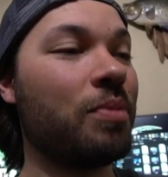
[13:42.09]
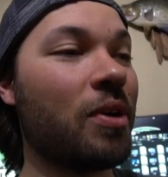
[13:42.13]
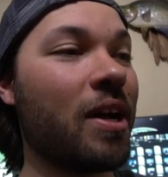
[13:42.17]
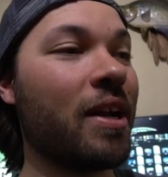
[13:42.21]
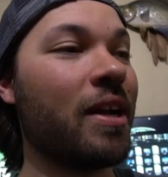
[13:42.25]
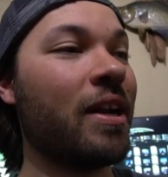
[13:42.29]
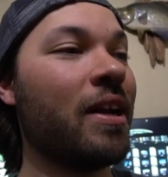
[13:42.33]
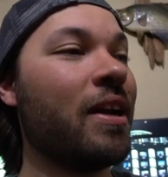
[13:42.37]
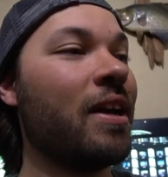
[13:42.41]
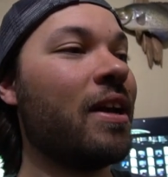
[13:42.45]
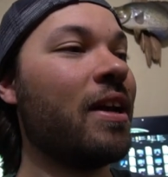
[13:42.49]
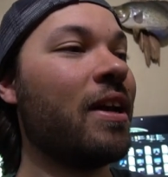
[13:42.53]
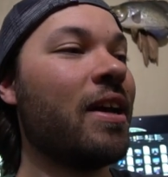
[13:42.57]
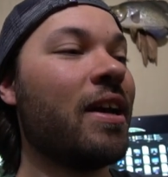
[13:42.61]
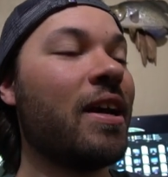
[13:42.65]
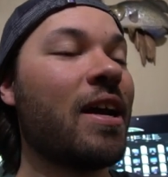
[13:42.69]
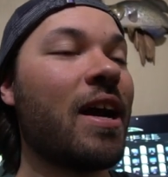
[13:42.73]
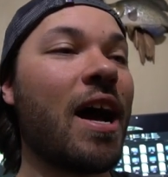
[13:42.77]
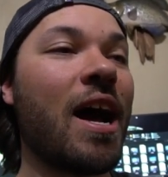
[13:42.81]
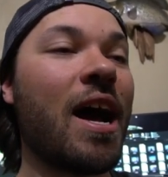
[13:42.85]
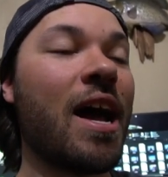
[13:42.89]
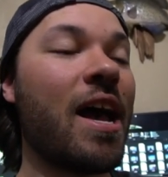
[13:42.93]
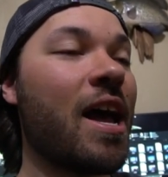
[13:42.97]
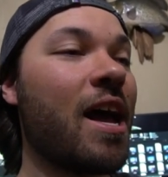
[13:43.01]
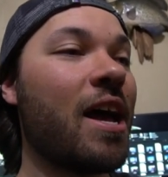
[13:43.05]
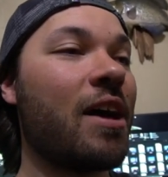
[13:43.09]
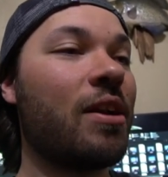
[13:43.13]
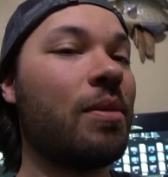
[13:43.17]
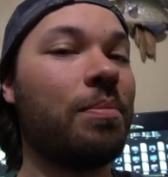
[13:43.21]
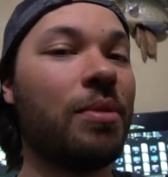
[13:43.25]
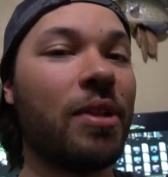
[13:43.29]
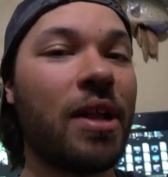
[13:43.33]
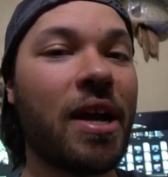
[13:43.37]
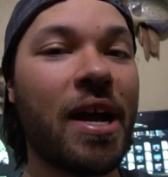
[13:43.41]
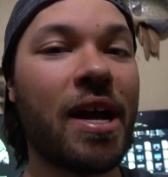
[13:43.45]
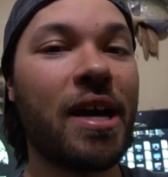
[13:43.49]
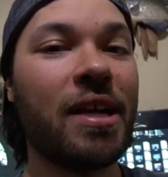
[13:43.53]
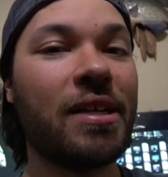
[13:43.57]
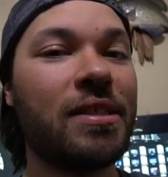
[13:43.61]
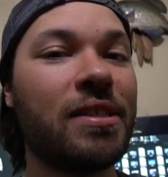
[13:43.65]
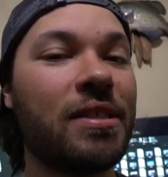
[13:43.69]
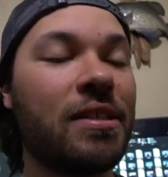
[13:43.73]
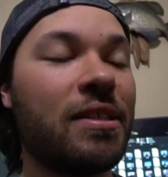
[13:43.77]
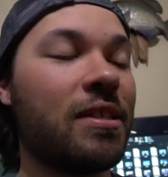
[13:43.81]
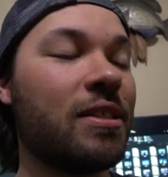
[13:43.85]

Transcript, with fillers: but I had a blast.